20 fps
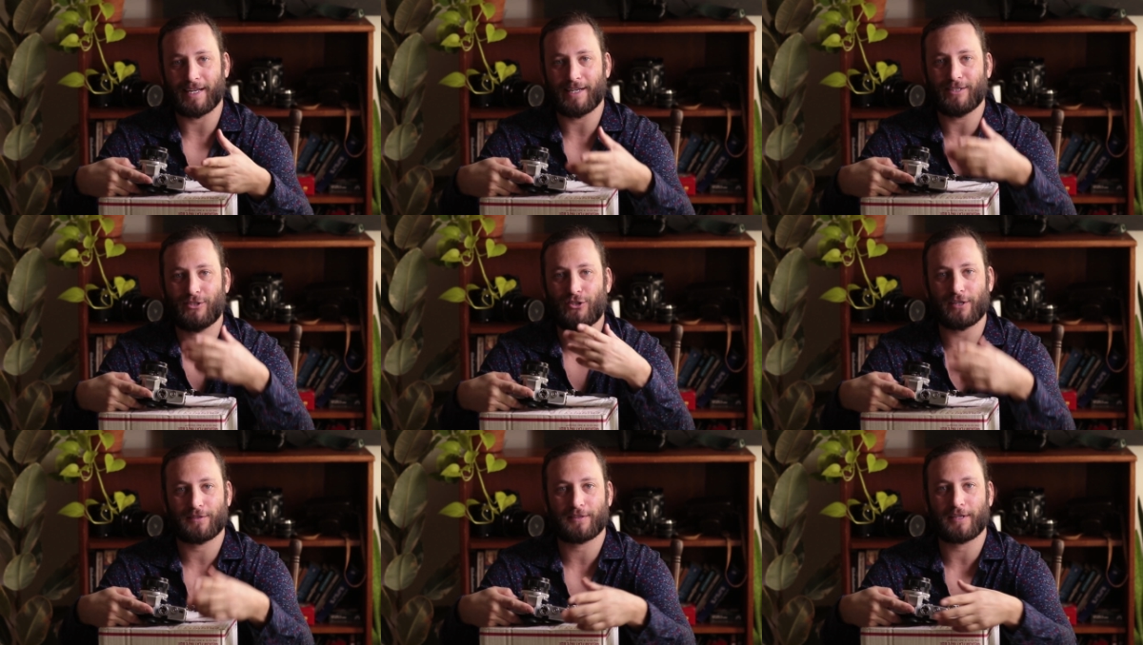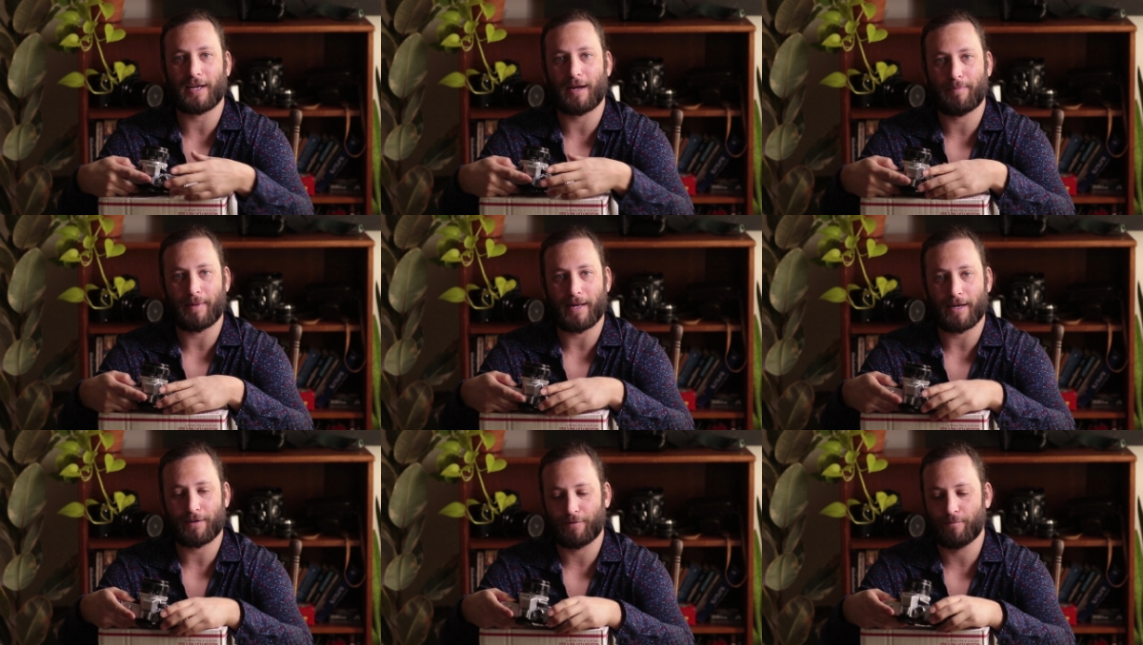I just
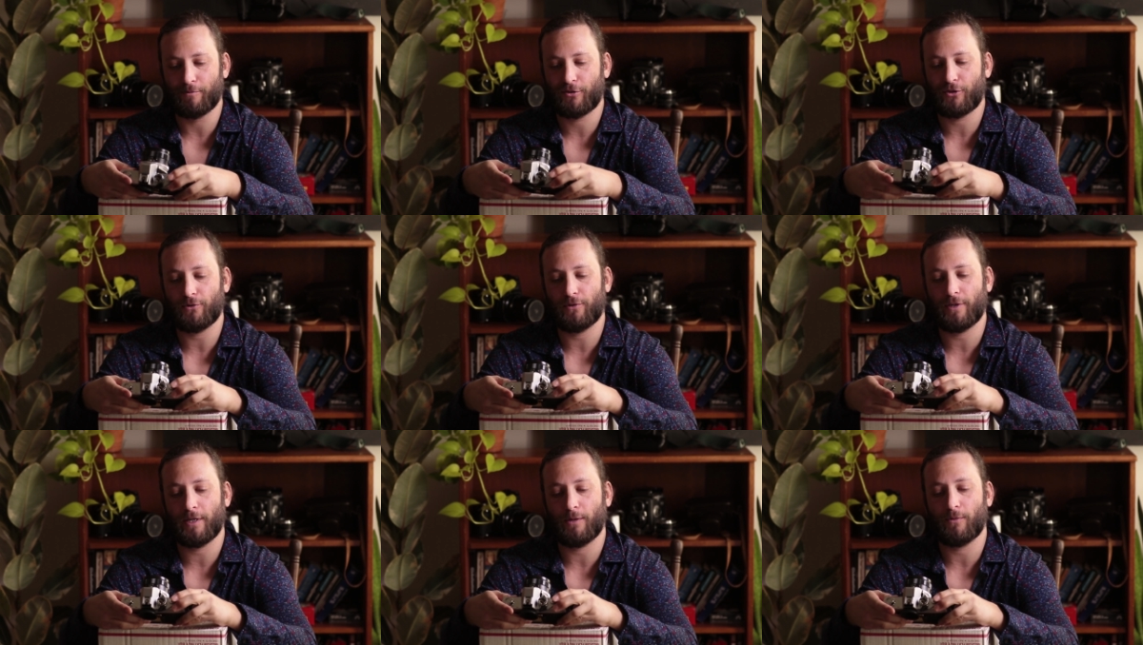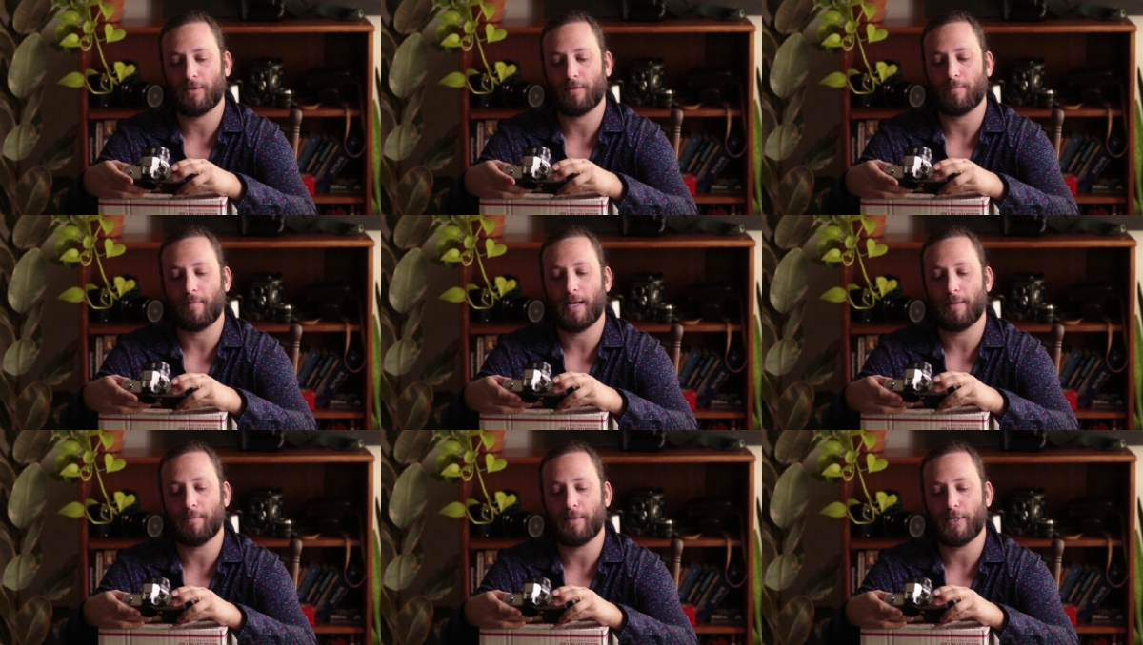got back from shooting with
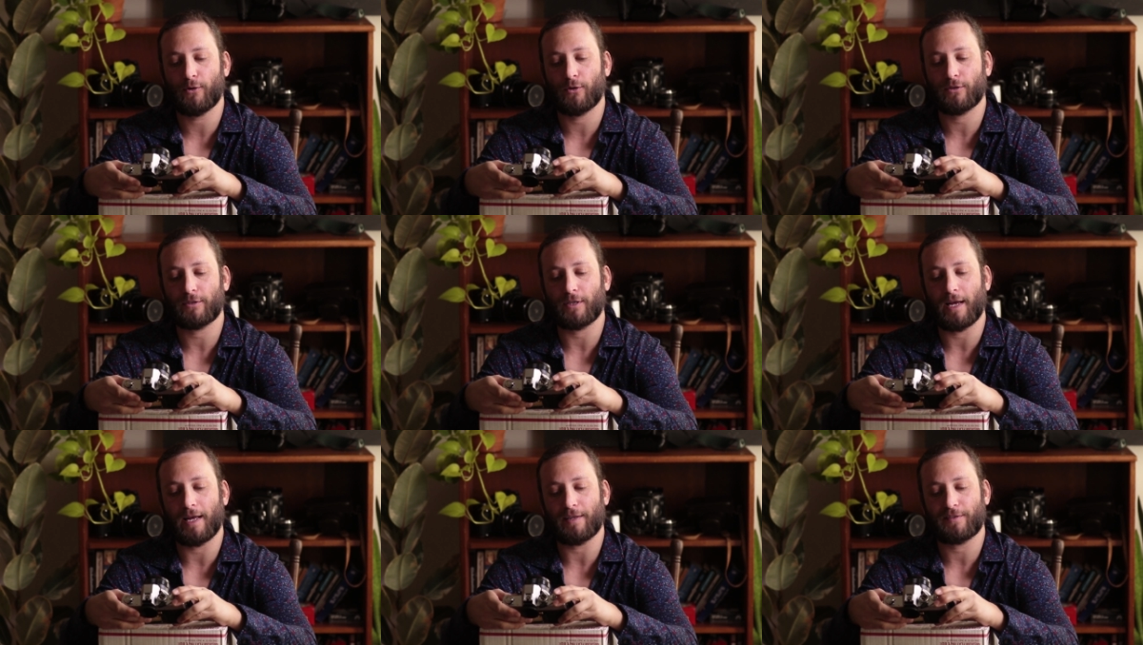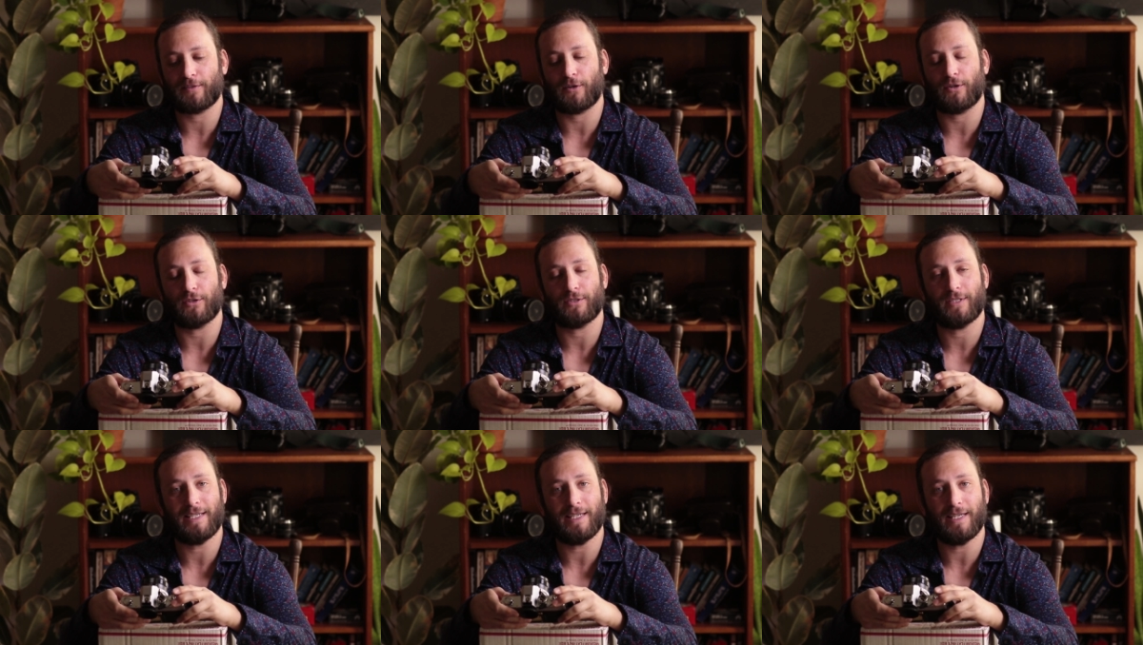my Minolta
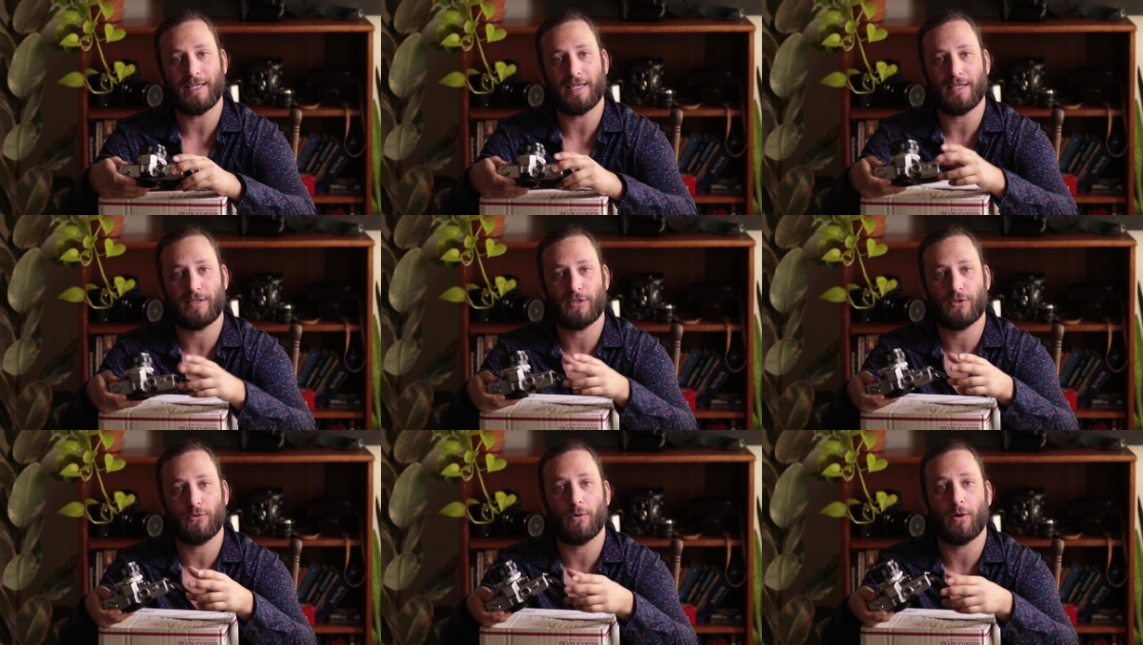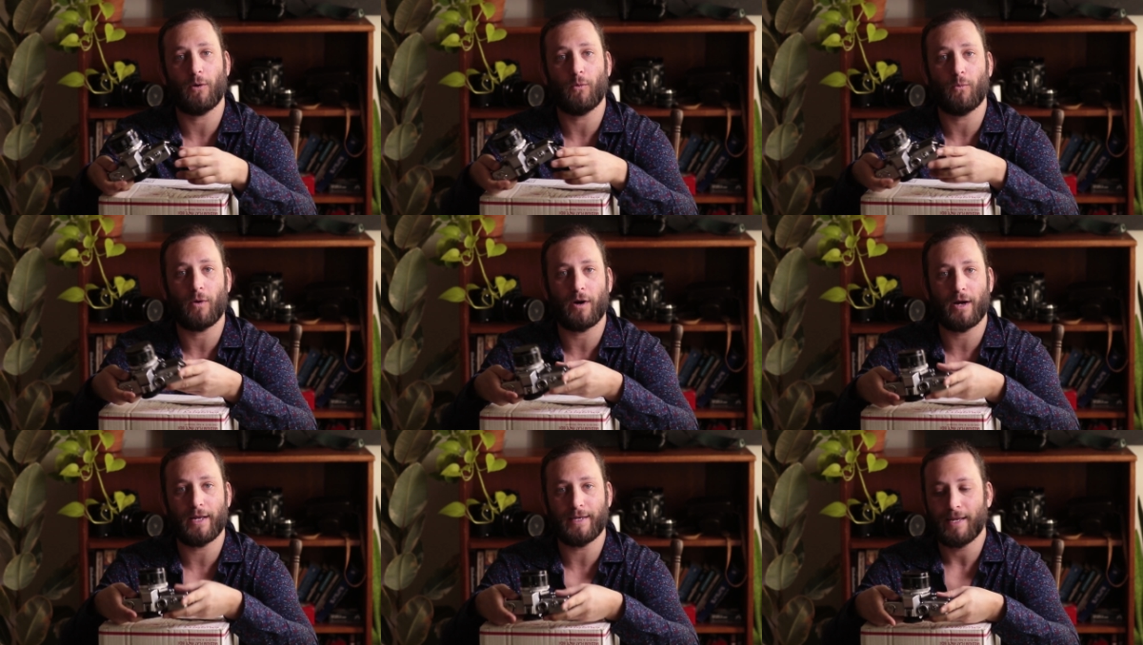SRT
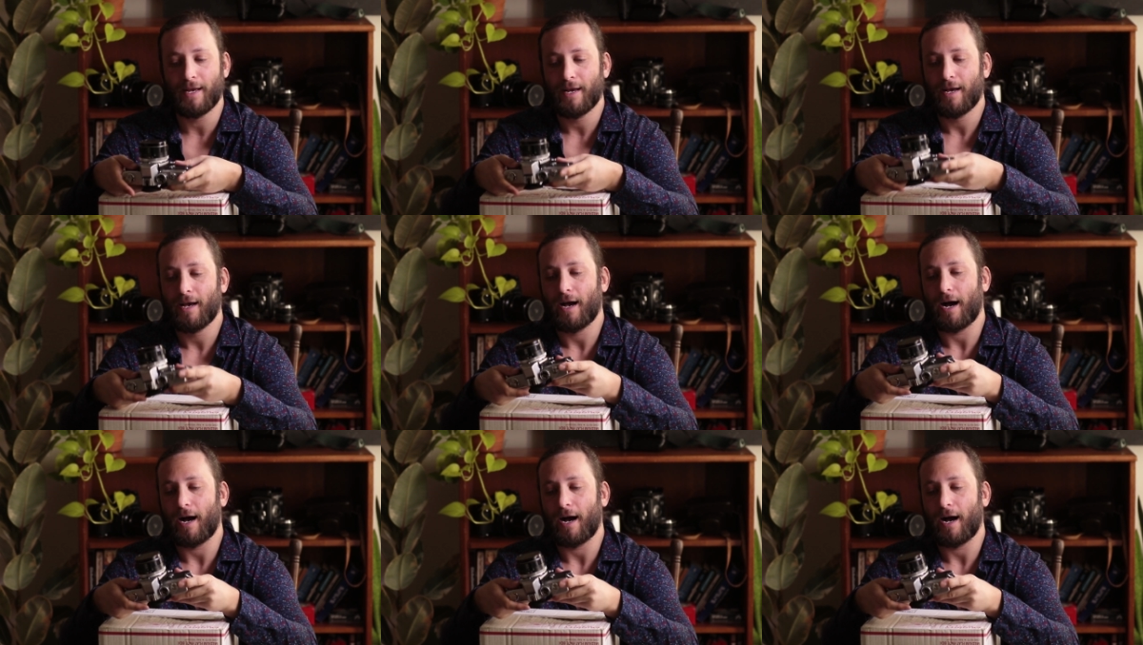201.